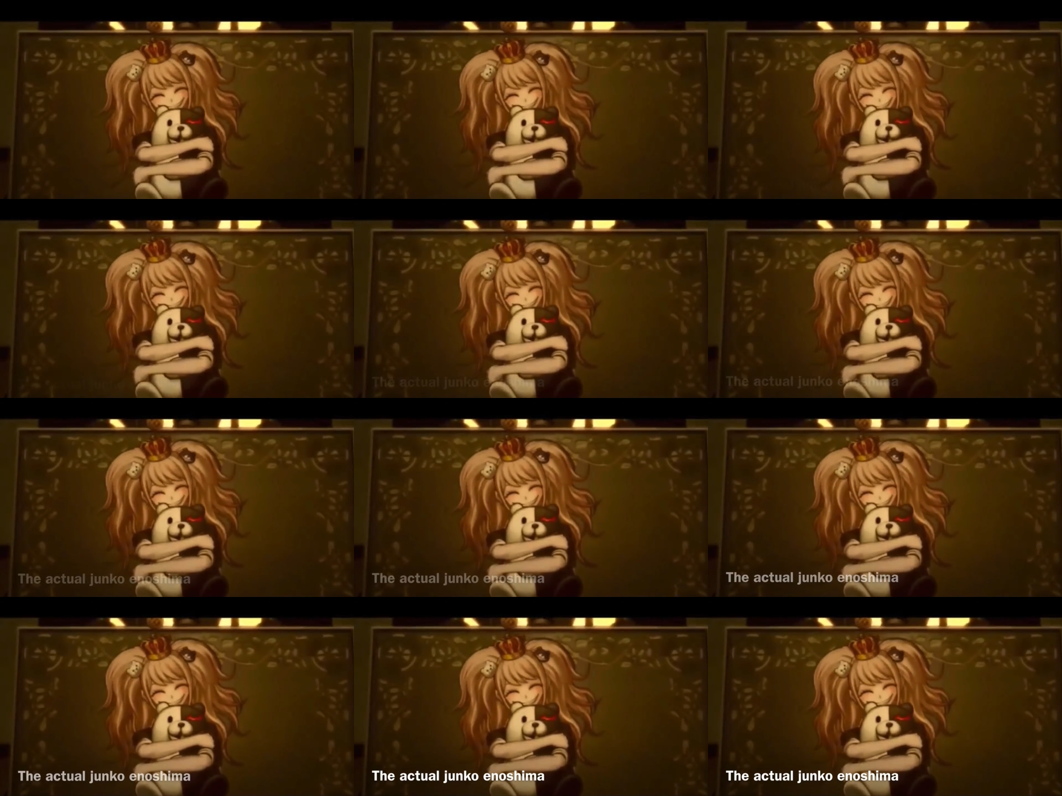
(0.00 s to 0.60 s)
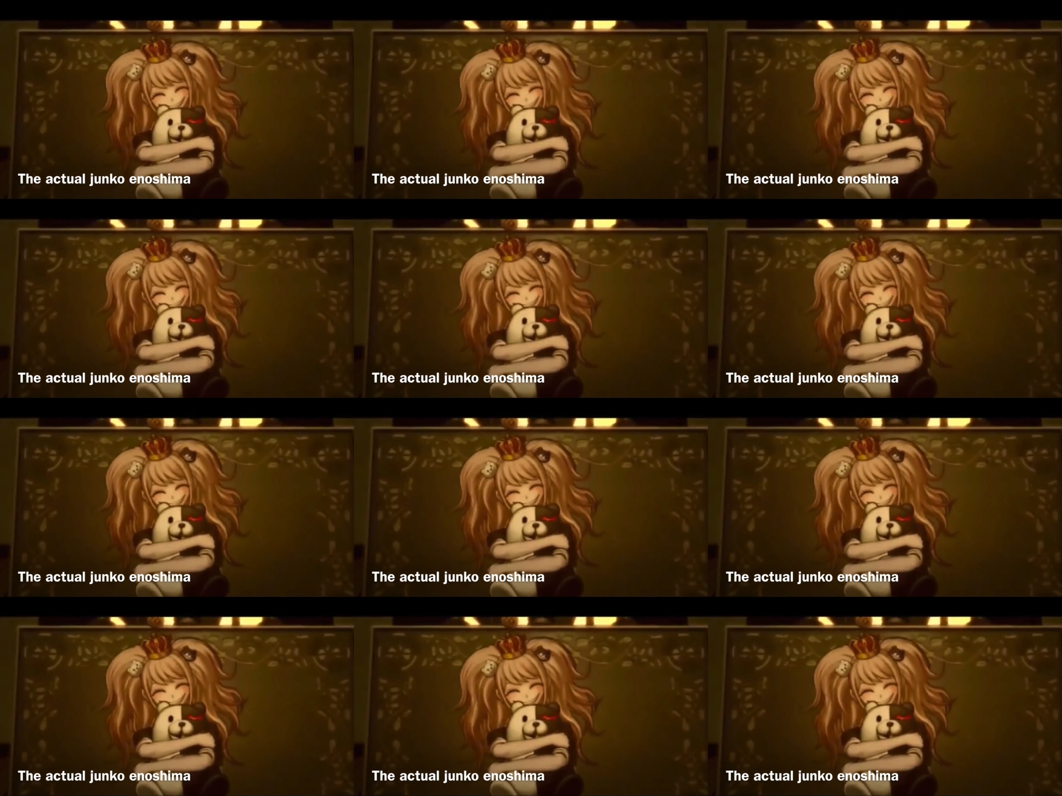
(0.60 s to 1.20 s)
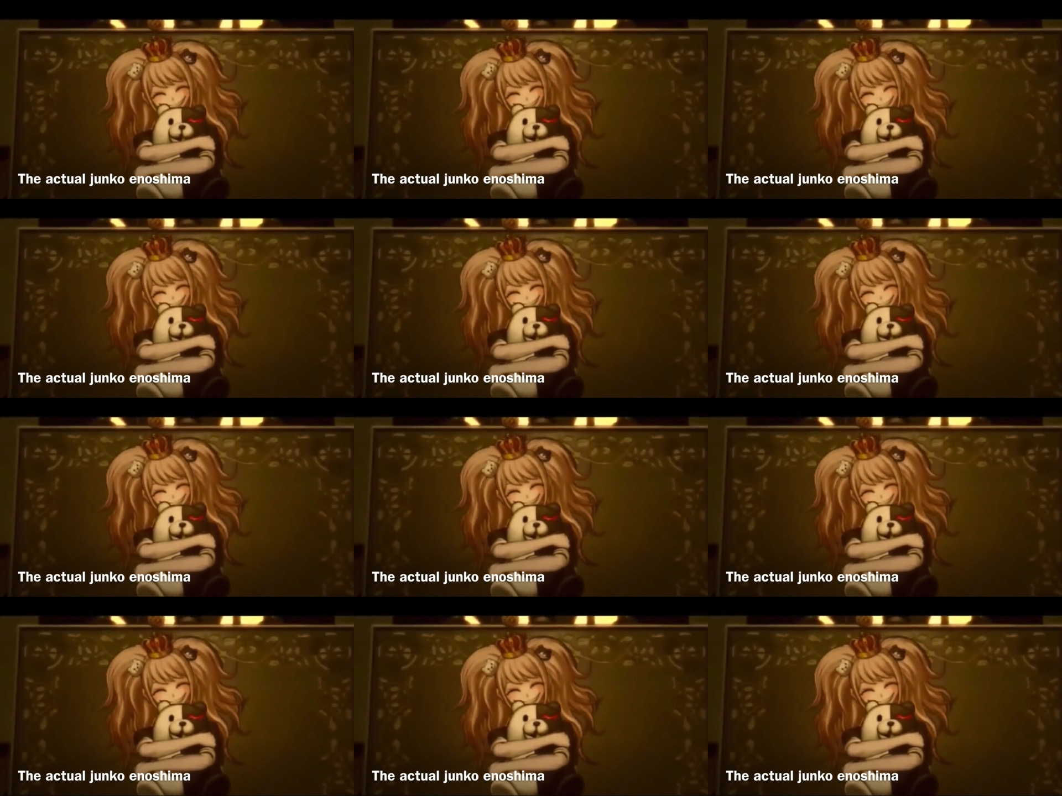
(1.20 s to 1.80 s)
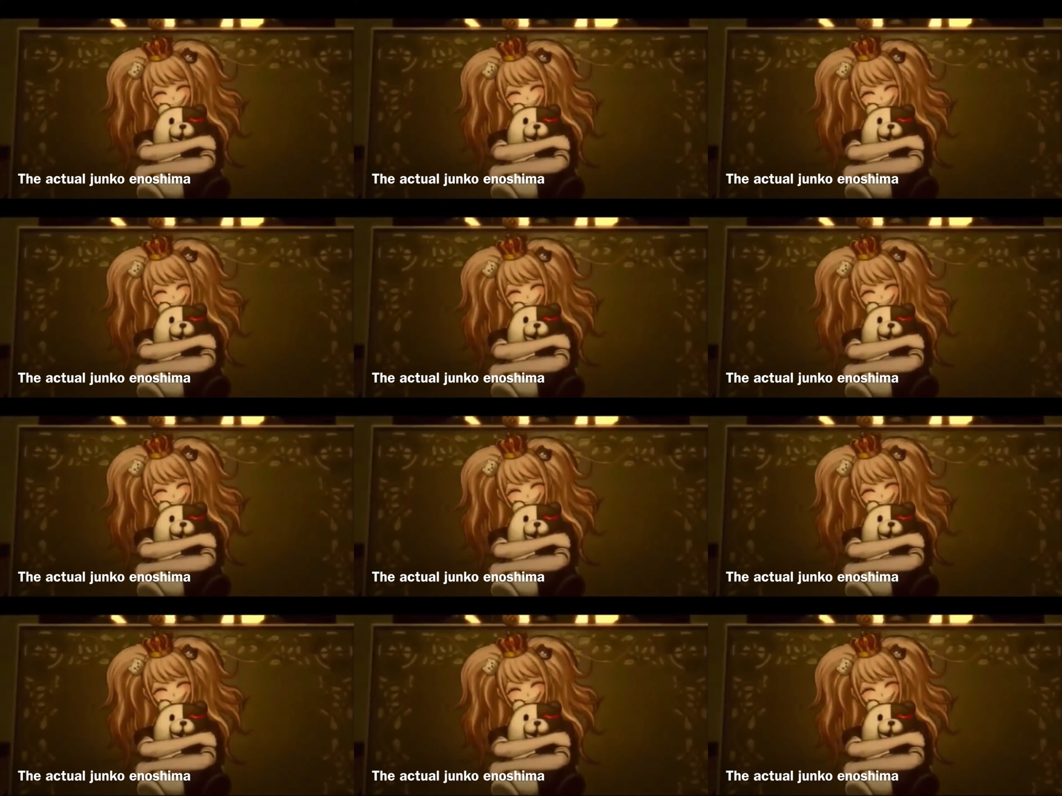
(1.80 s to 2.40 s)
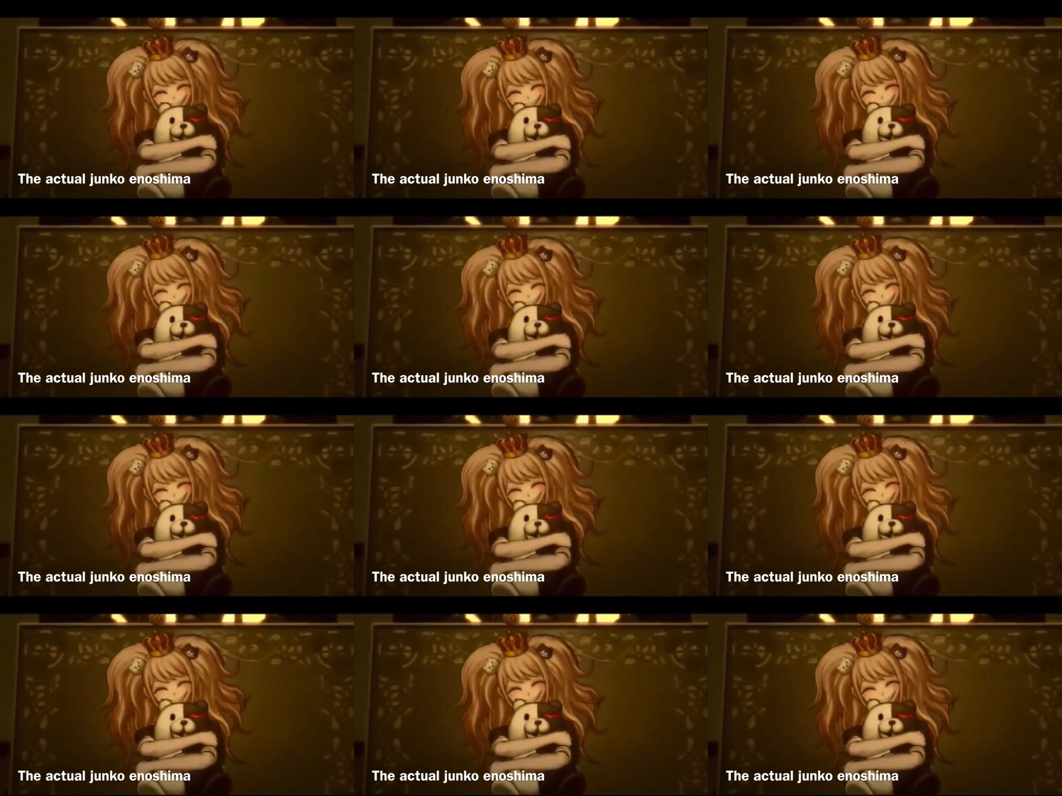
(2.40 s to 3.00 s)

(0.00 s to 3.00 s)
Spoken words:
Nobody's mouth can be seen.